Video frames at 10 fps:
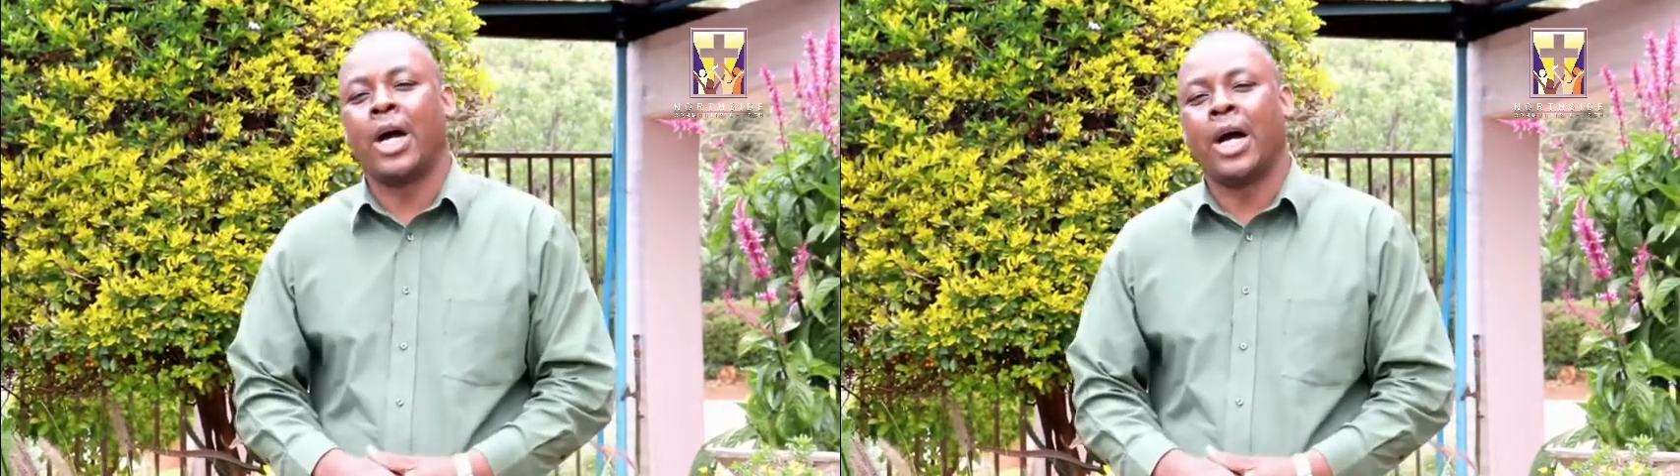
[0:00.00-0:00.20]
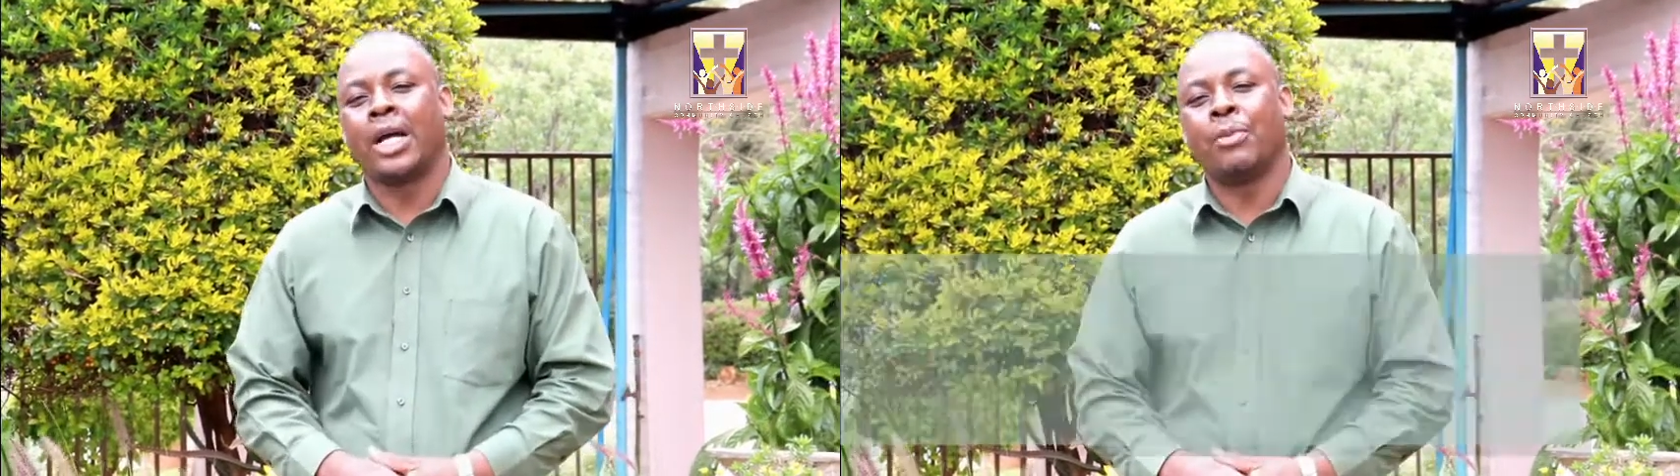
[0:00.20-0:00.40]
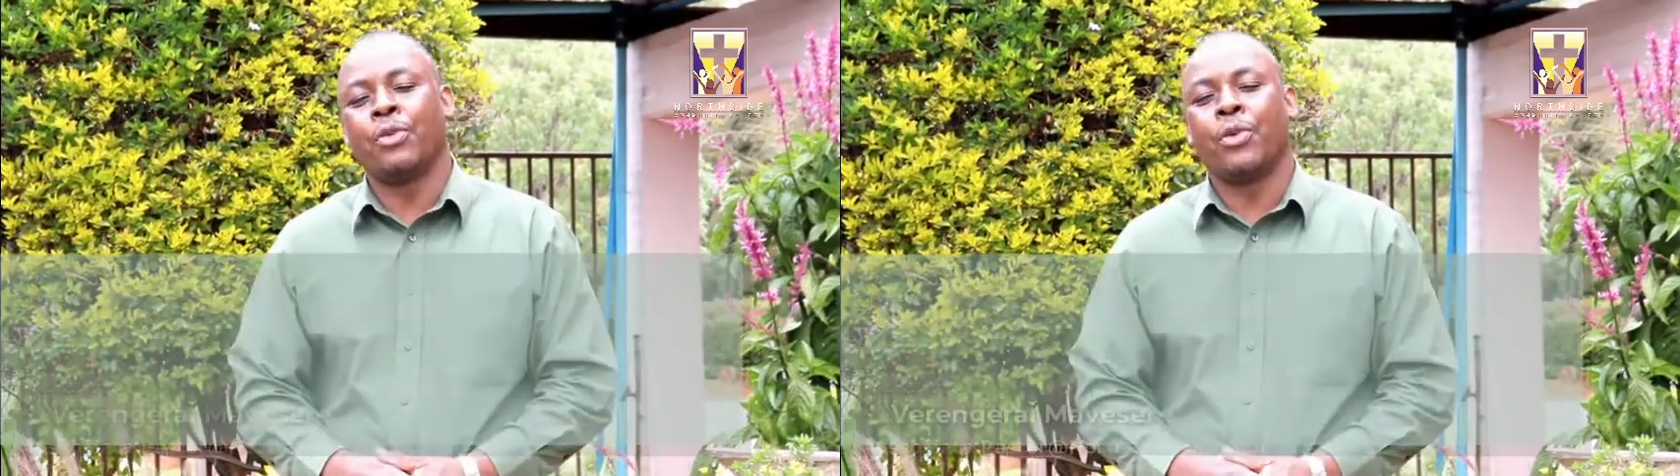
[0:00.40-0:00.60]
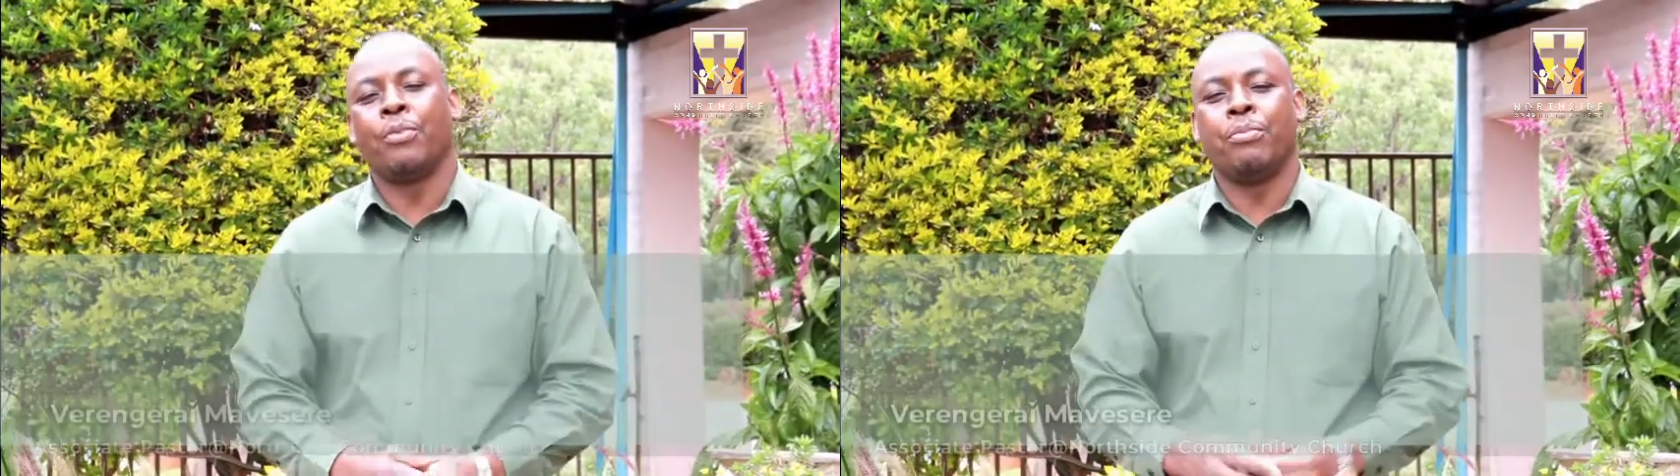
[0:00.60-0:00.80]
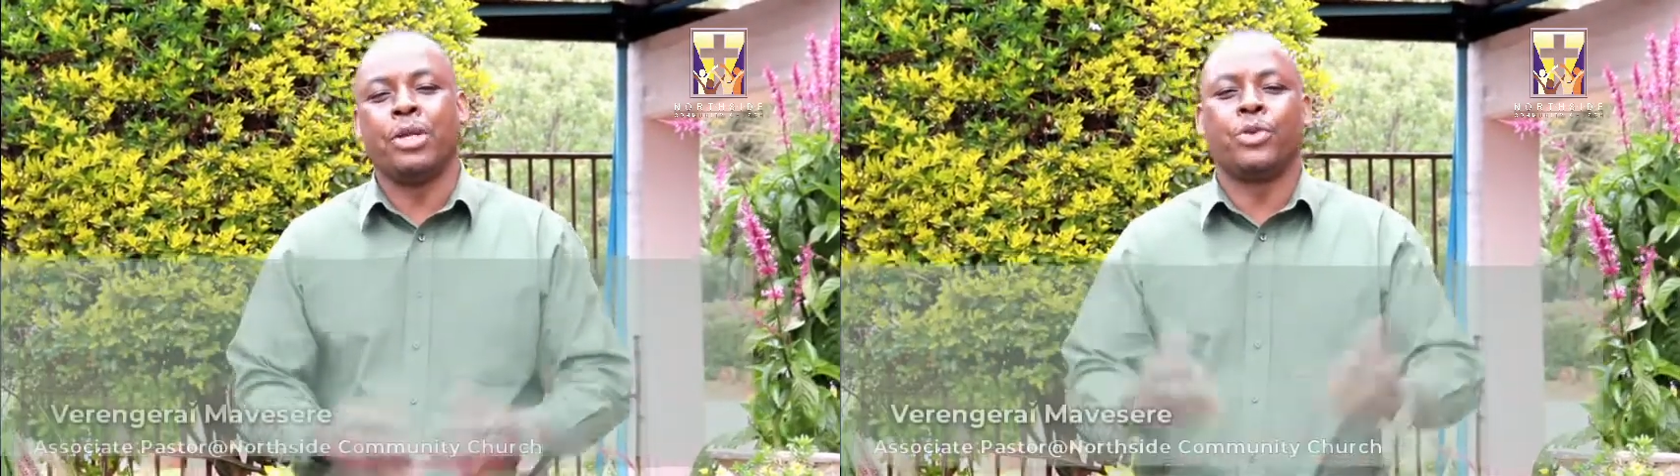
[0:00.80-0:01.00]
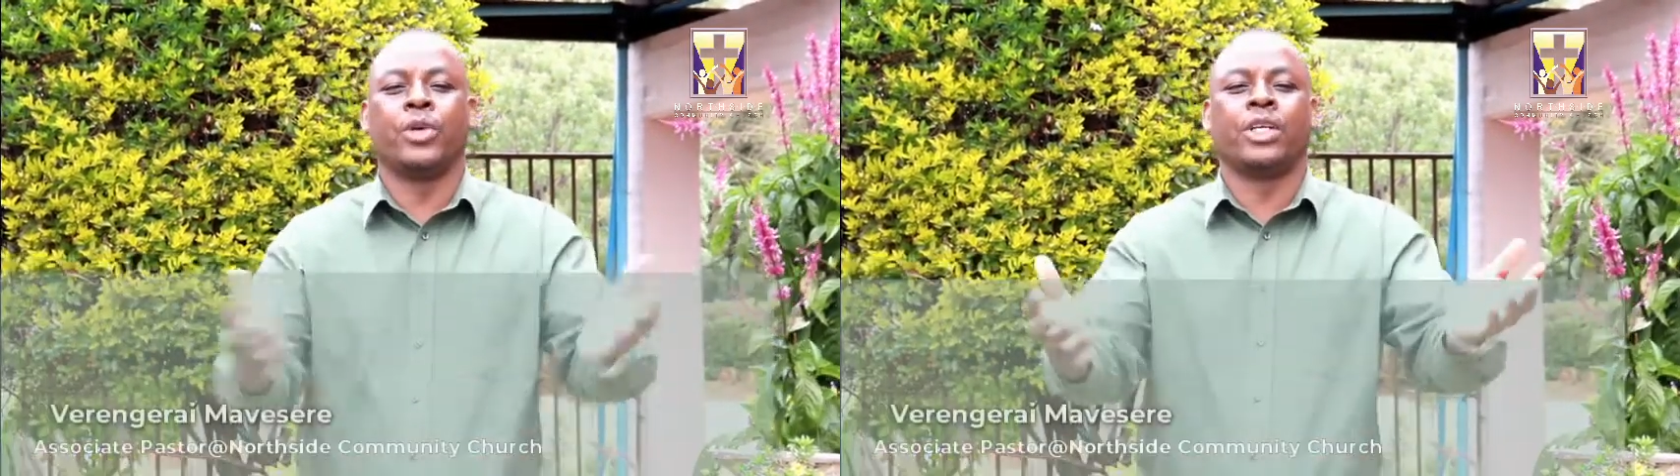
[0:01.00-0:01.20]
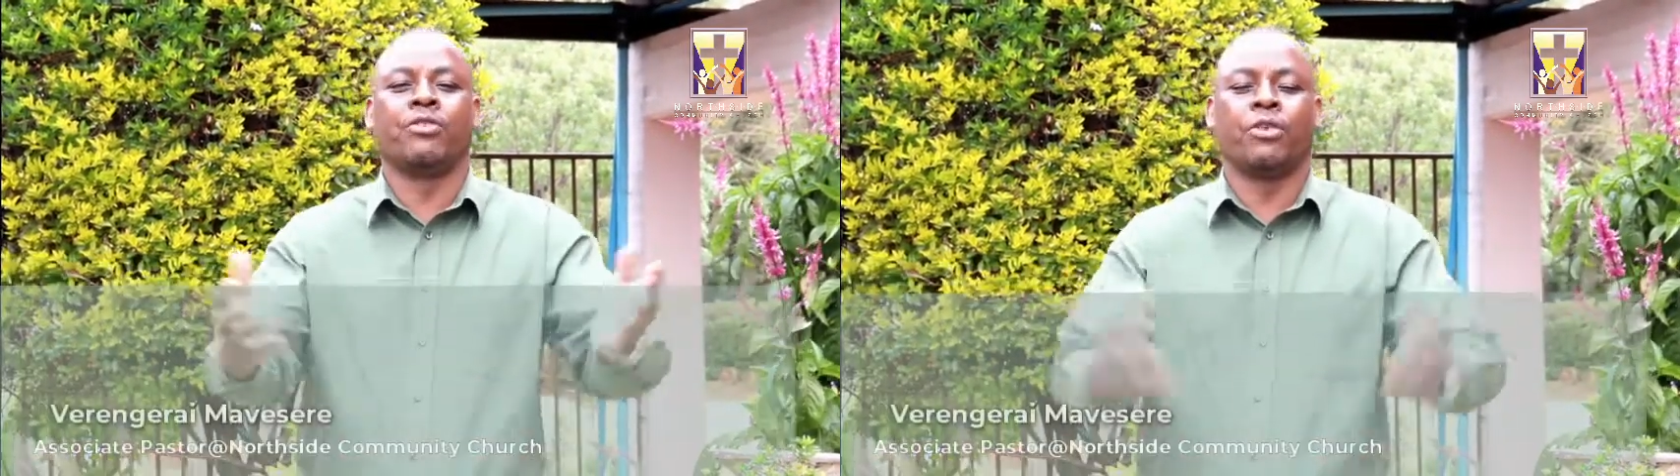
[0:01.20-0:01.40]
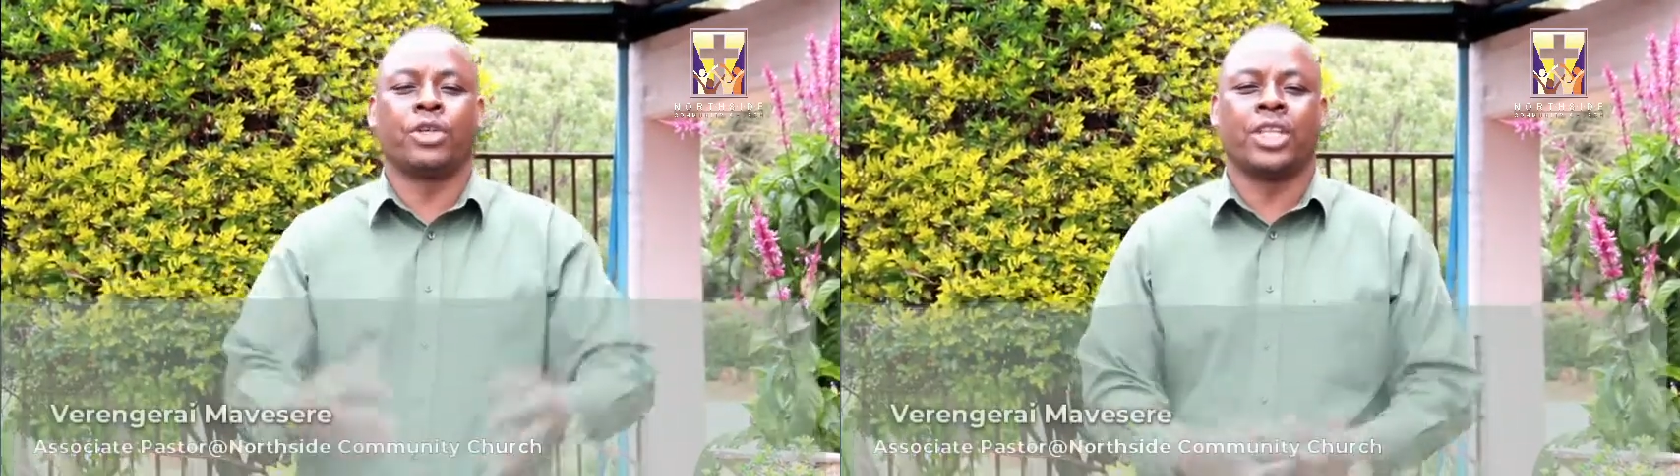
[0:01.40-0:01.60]
our midweek
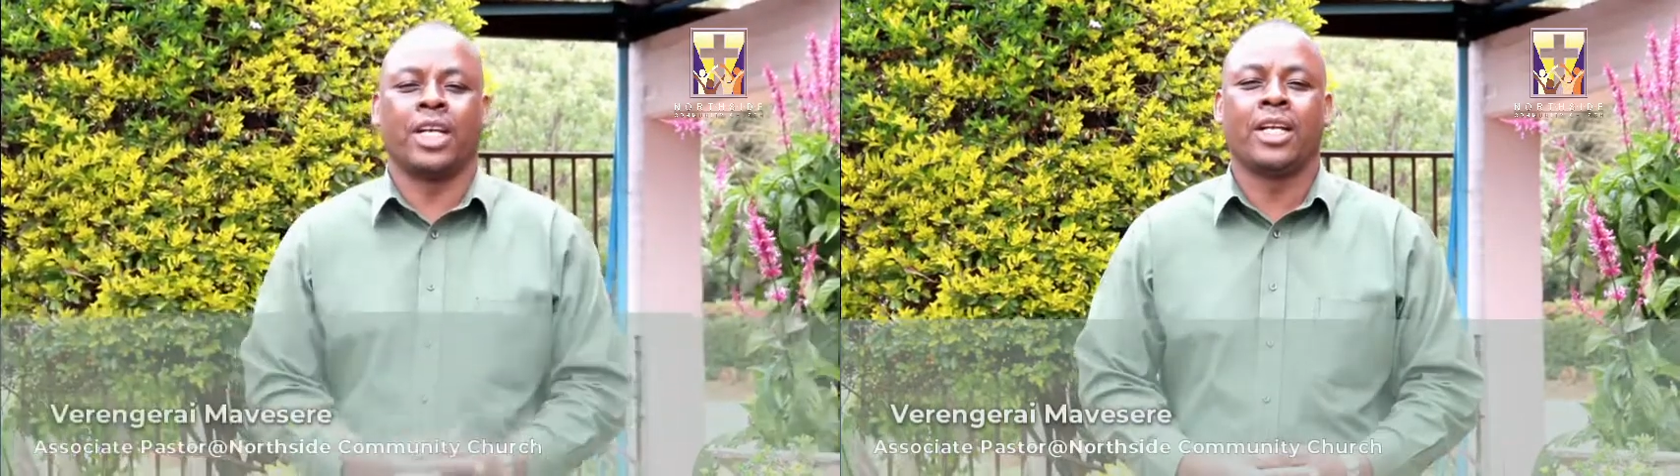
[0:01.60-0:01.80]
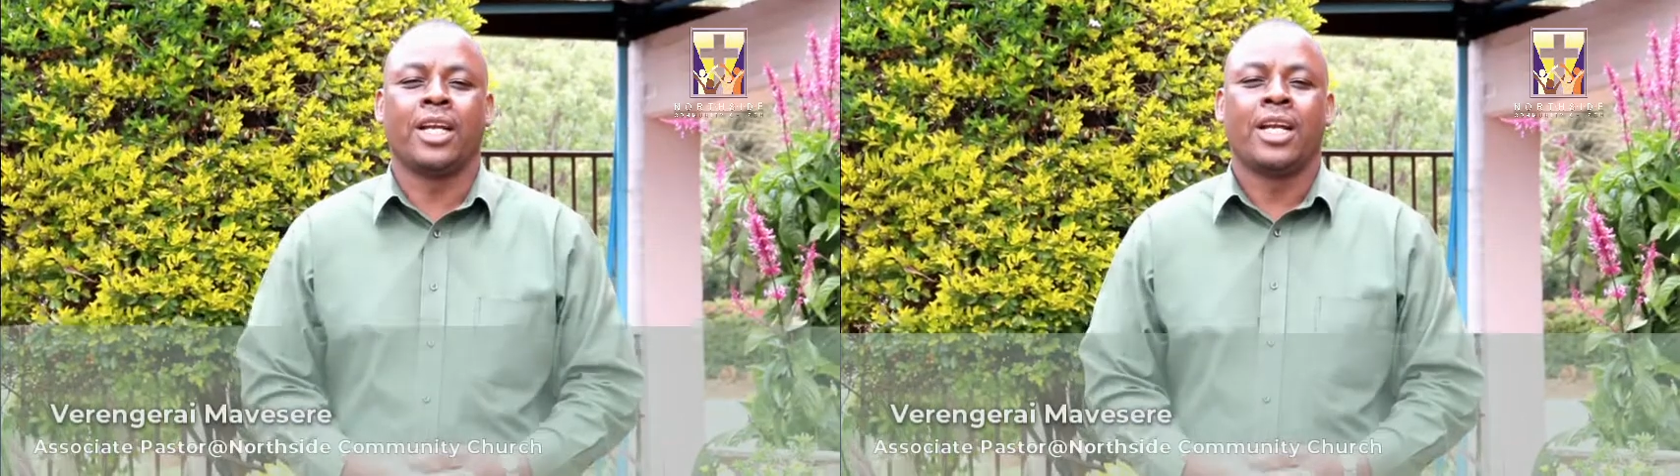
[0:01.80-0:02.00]
devotion